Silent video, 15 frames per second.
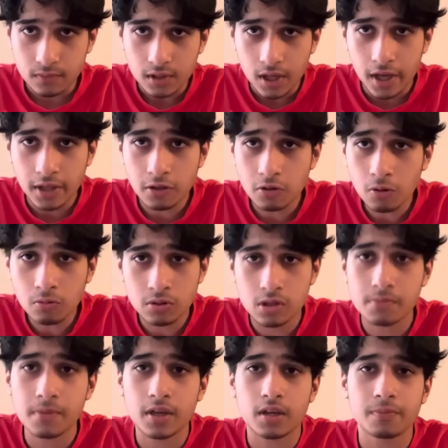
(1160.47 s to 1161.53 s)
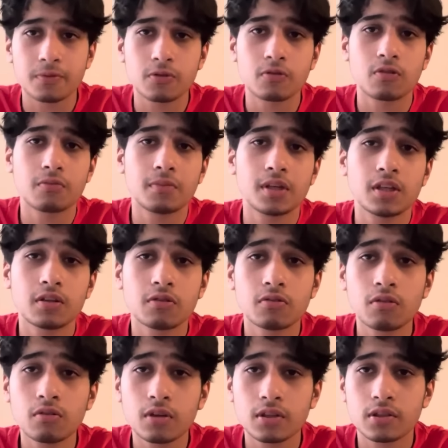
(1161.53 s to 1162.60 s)
And you don't just make up your own meaning, you
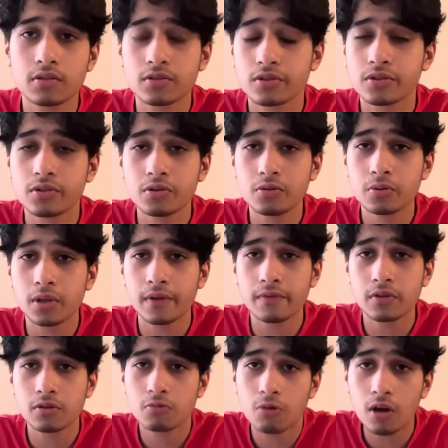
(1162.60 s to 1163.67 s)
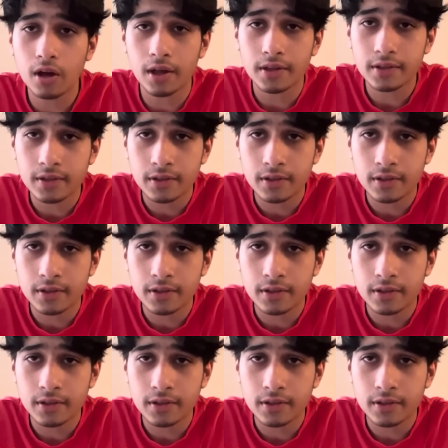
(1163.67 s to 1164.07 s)
don't get to just do whatever you want.